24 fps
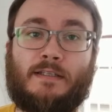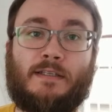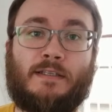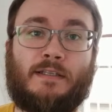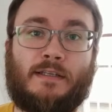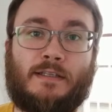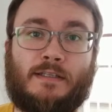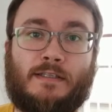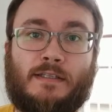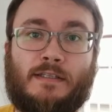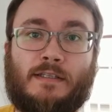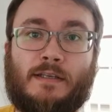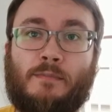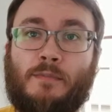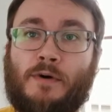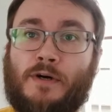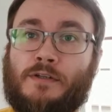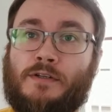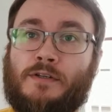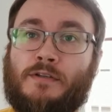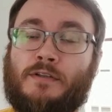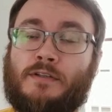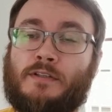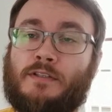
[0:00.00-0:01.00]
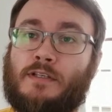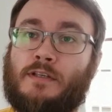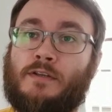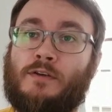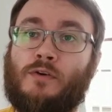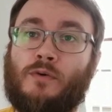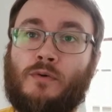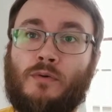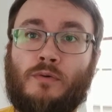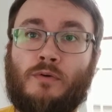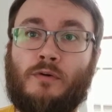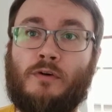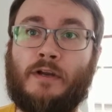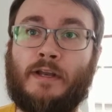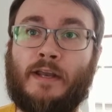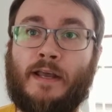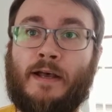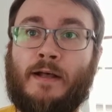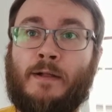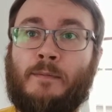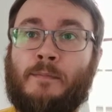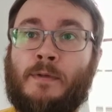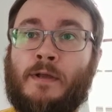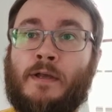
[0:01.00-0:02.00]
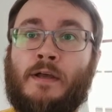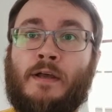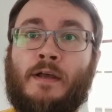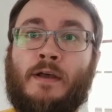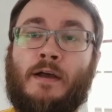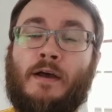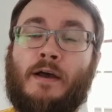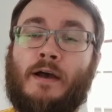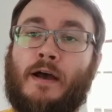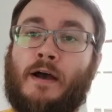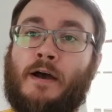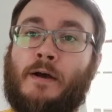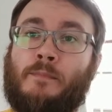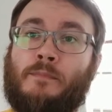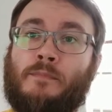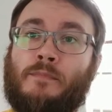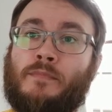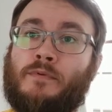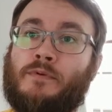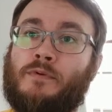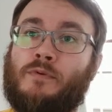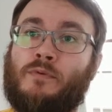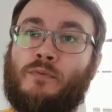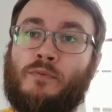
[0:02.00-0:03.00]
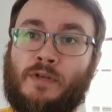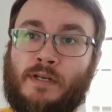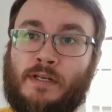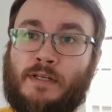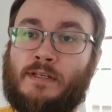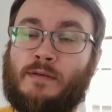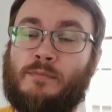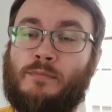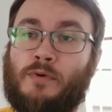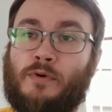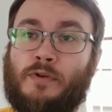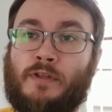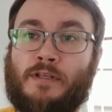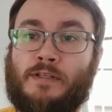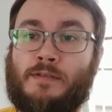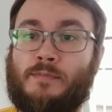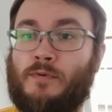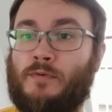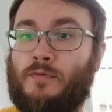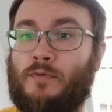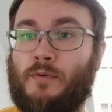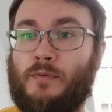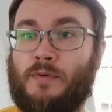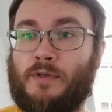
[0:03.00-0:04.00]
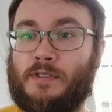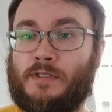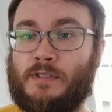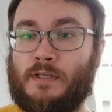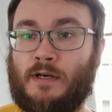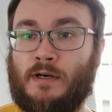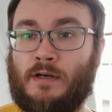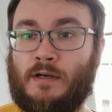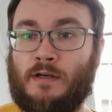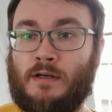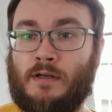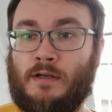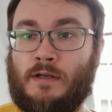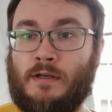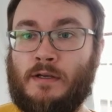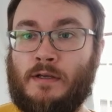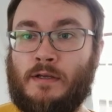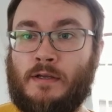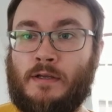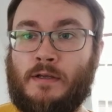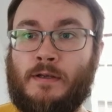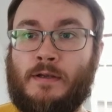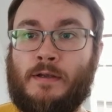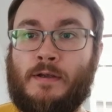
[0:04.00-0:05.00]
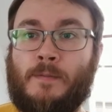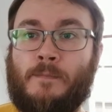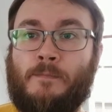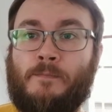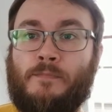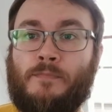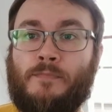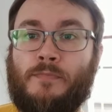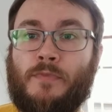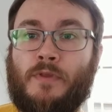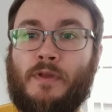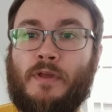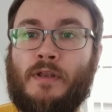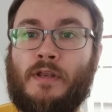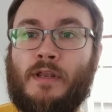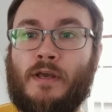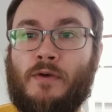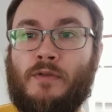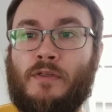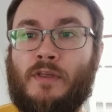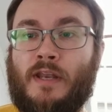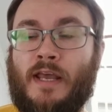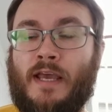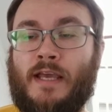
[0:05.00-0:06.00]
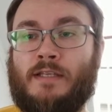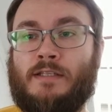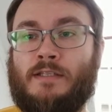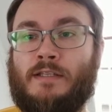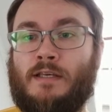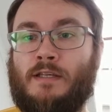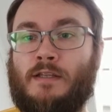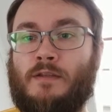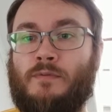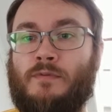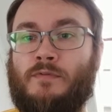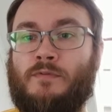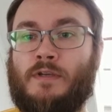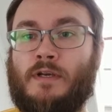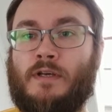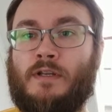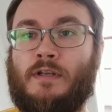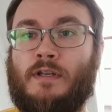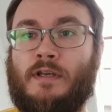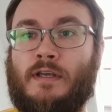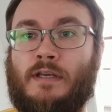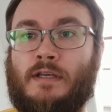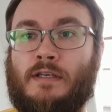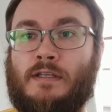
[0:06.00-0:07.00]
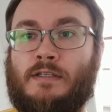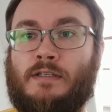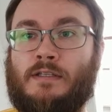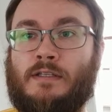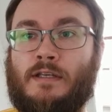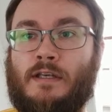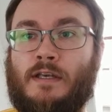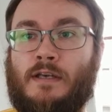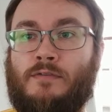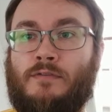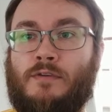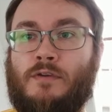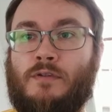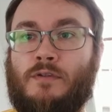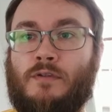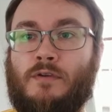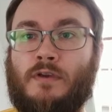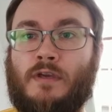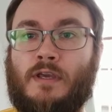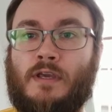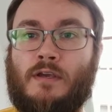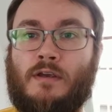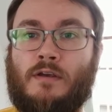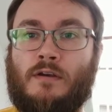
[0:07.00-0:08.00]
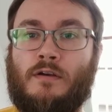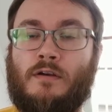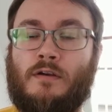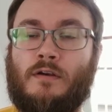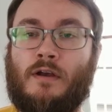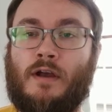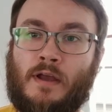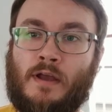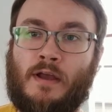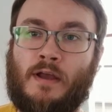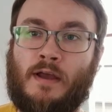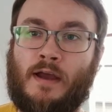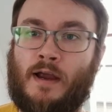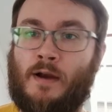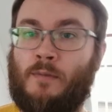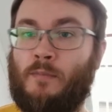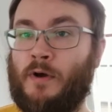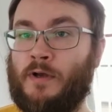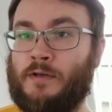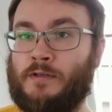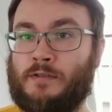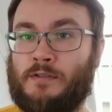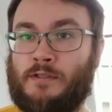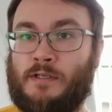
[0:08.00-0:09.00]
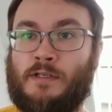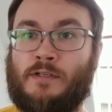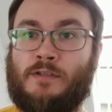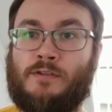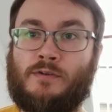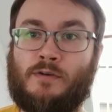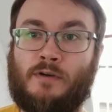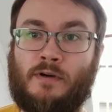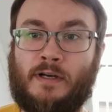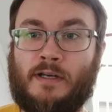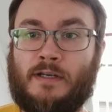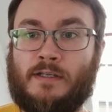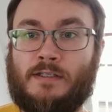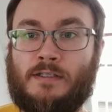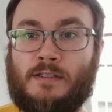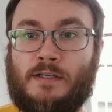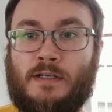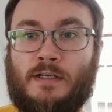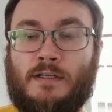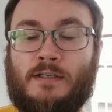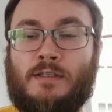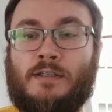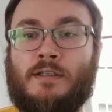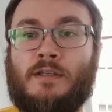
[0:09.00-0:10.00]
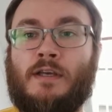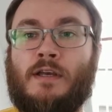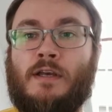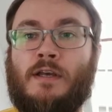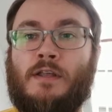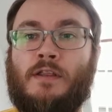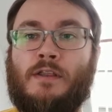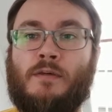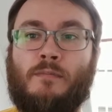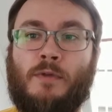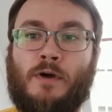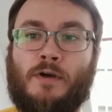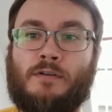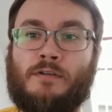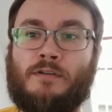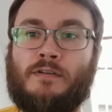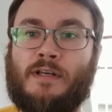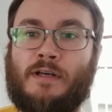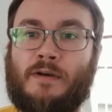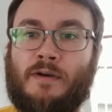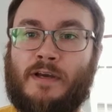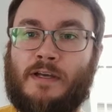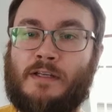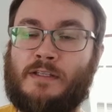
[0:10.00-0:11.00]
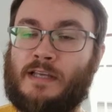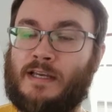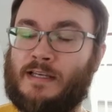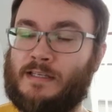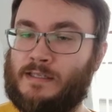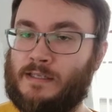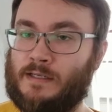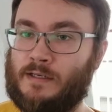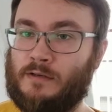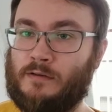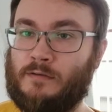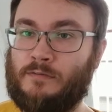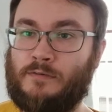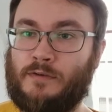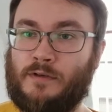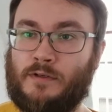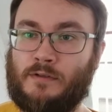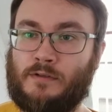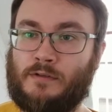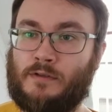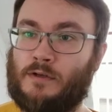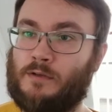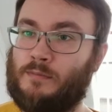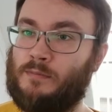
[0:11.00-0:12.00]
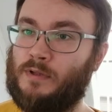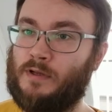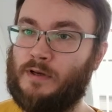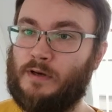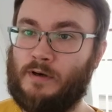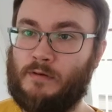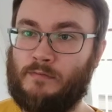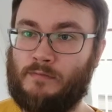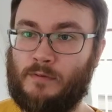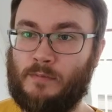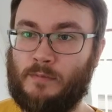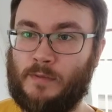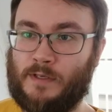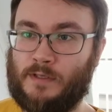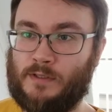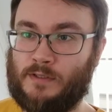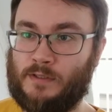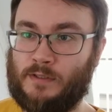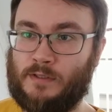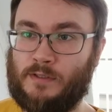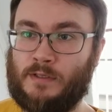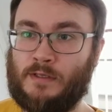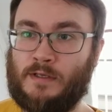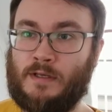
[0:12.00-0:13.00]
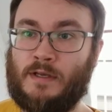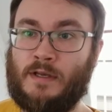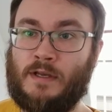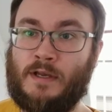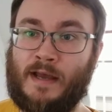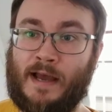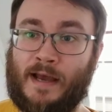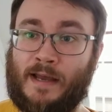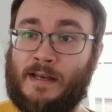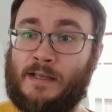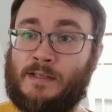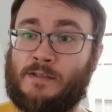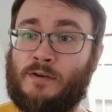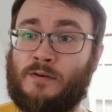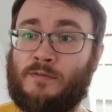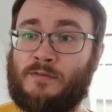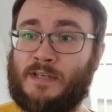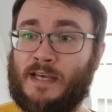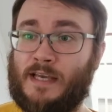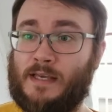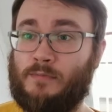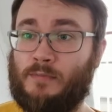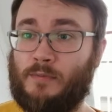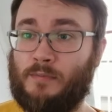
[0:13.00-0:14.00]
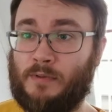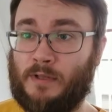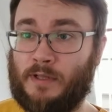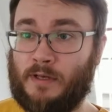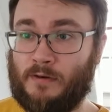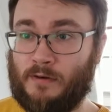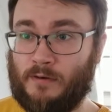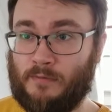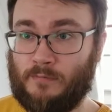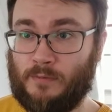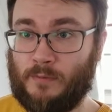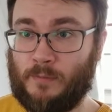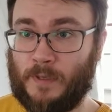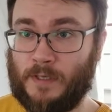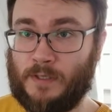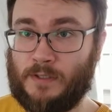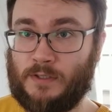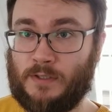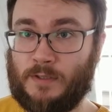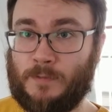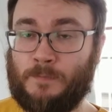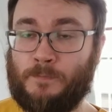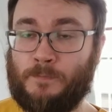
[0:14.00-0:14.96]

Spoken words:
This is a module that's in core in Elm. We need to import this before we start. Now, the next thing that we've done is, if you look here, our model's changed, so our init's changed. The model now has a single field called player information, and it is of type player information.